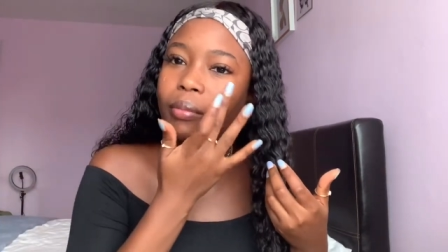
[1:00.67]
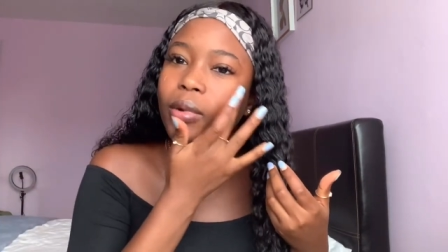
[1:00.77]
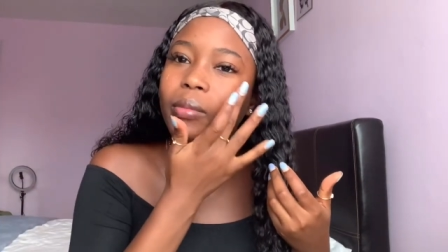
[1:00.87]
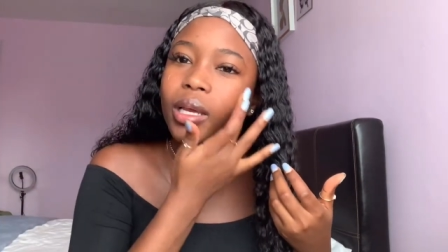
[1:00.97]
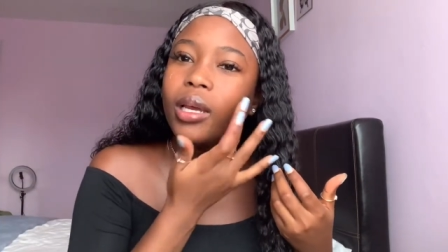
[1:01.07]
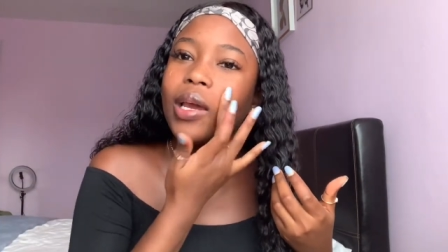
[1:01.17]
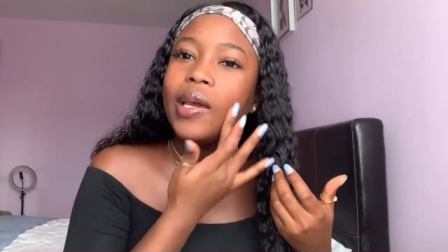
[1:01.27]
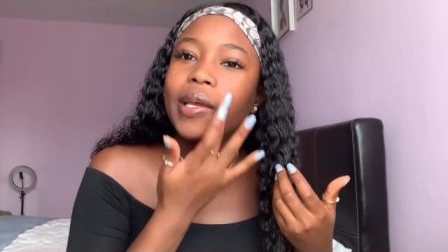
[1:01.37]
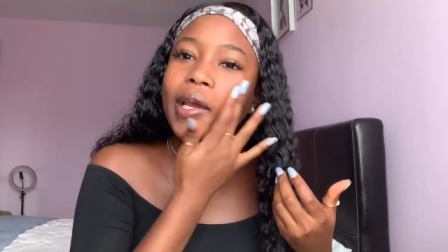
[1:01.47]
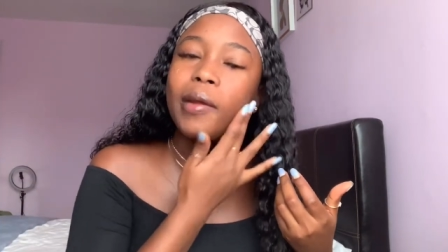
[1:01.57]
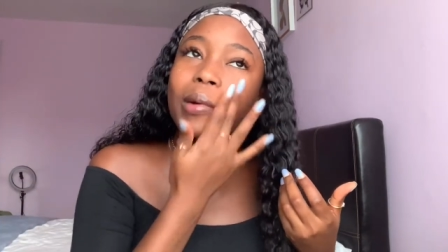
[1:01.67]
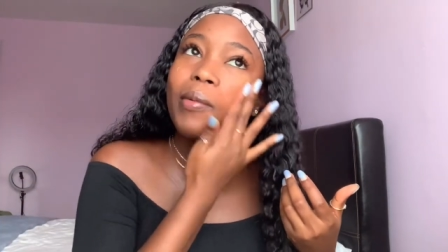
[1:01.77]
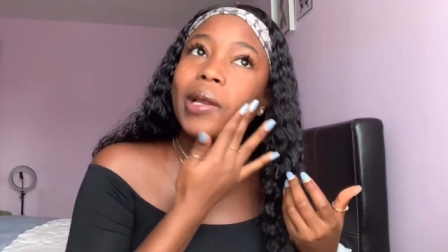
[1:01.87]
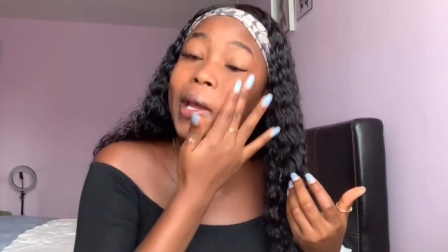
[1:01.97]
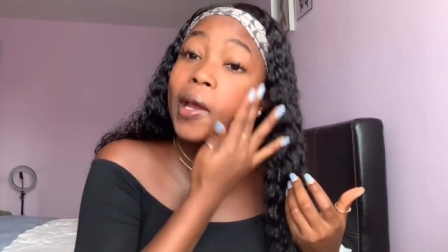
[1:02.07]
Probably
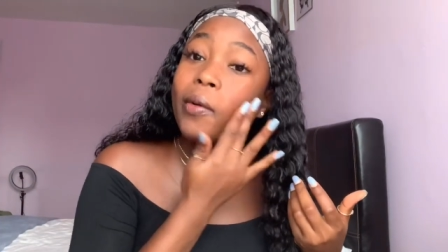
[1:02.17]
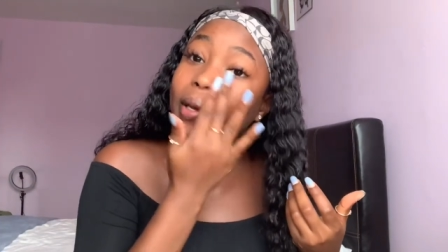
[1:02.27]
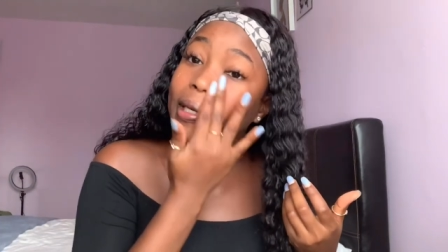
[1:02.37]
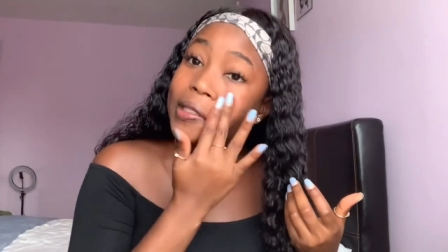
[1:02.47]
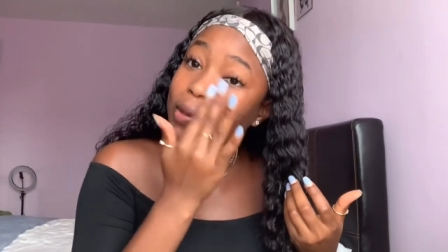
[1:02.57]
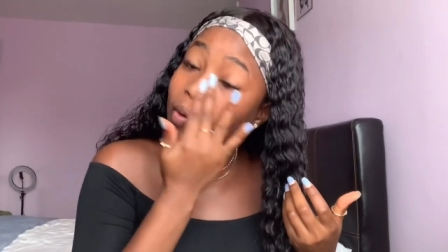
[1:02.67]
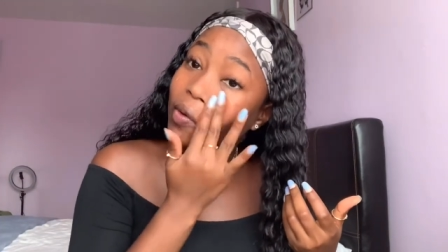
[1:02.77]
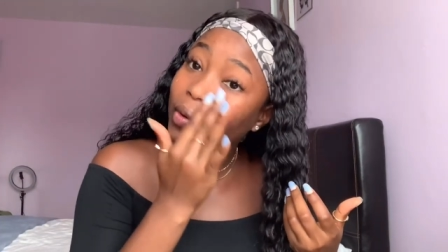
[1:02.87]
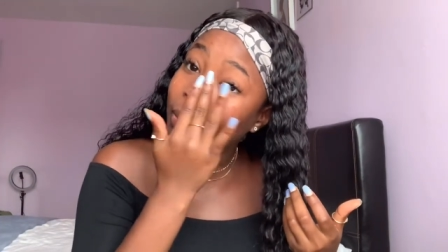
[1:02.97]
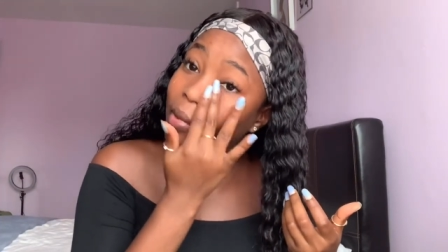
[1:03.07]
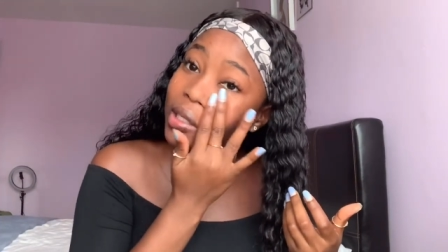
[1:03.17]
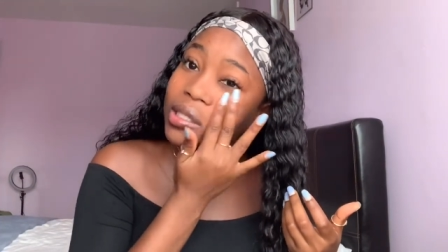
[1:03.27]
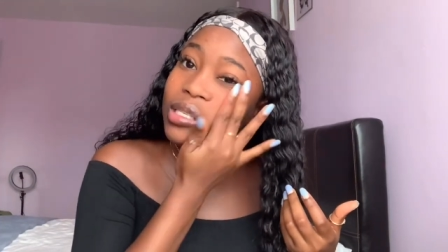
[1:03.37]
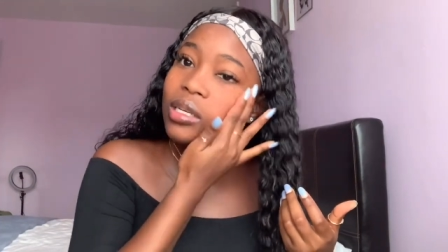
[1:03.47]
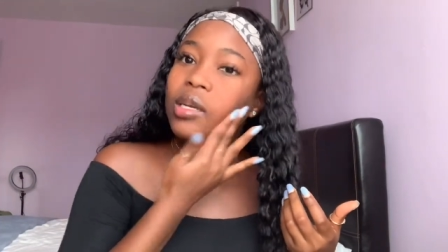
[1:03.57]
8 weeks, 2 good months